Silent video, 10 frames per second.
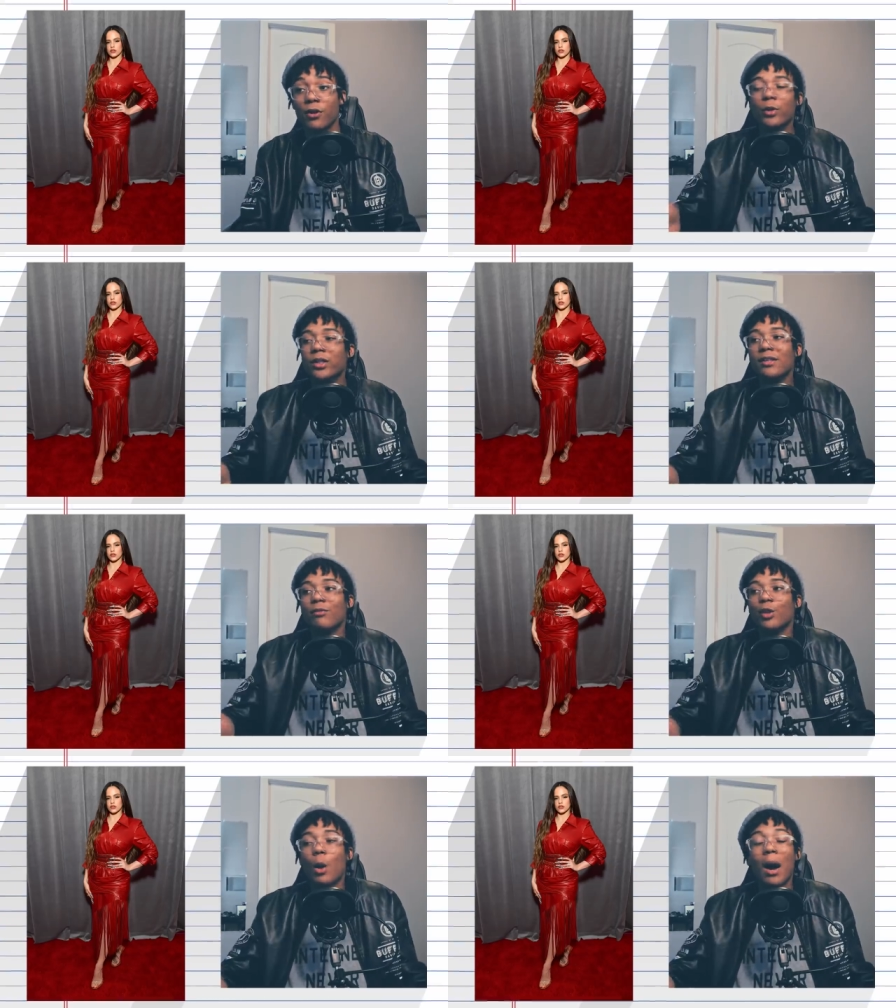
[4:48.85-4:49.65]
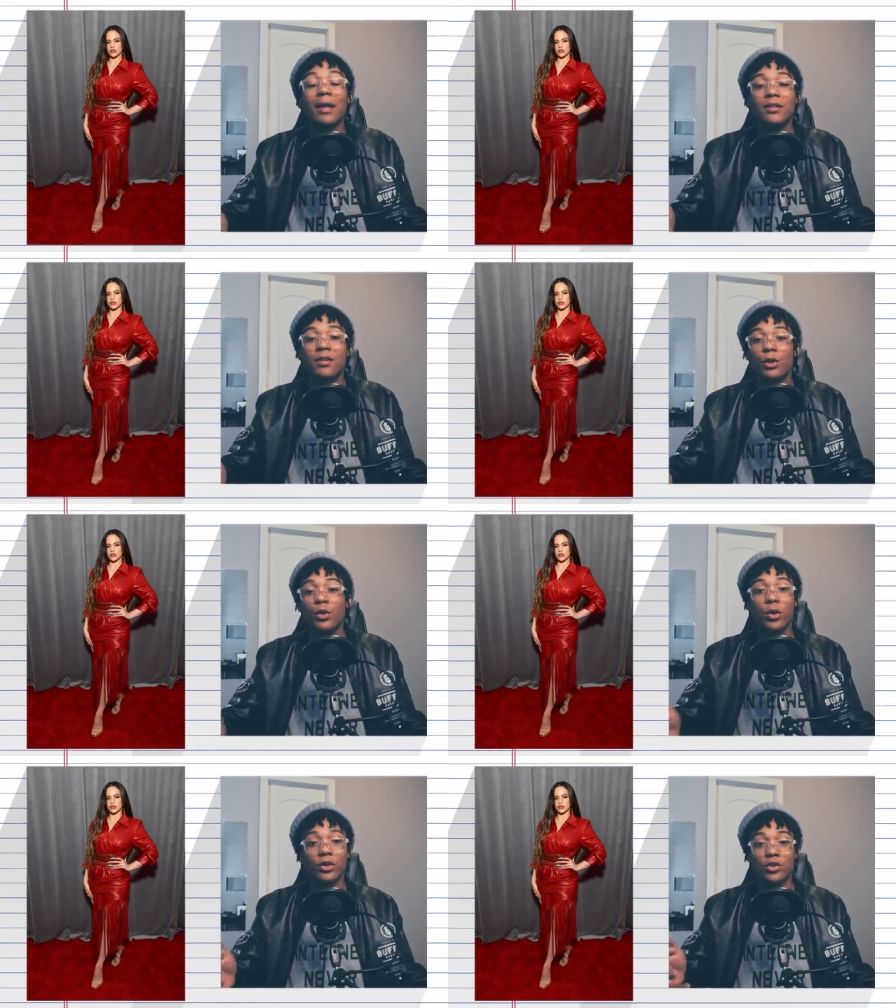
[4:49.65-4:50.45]
I wouldn't even know how to tell
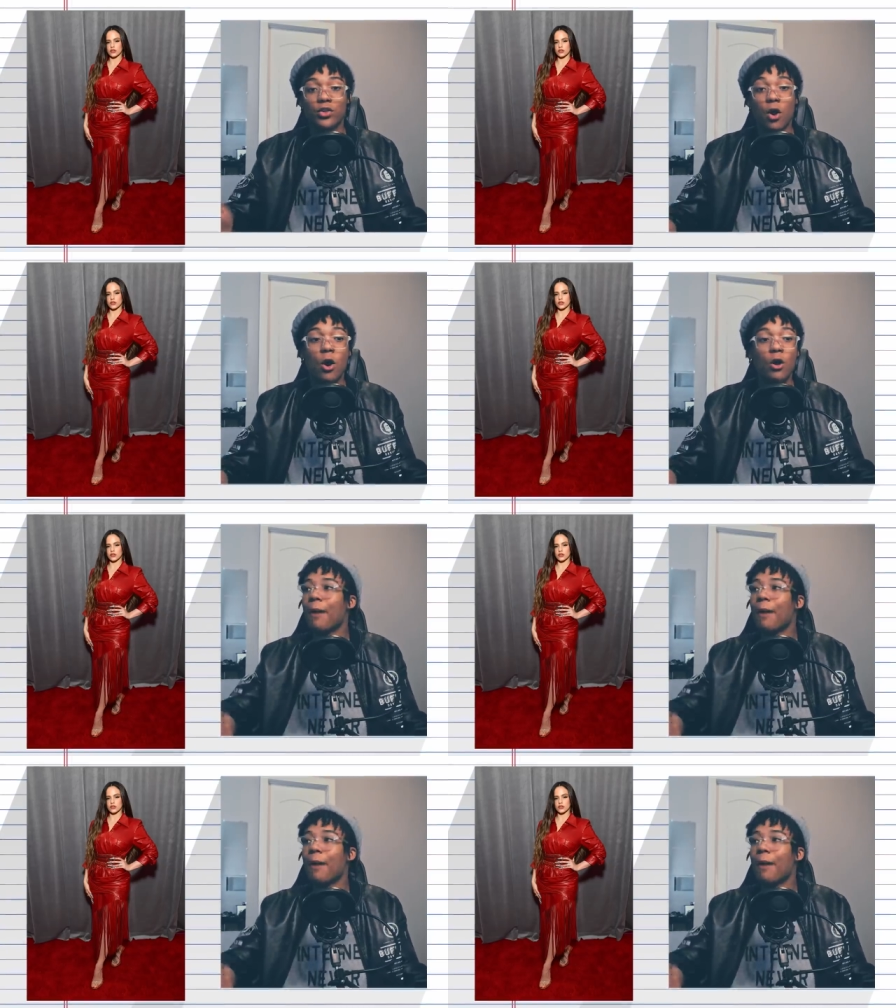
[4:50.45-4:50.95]
you where to start.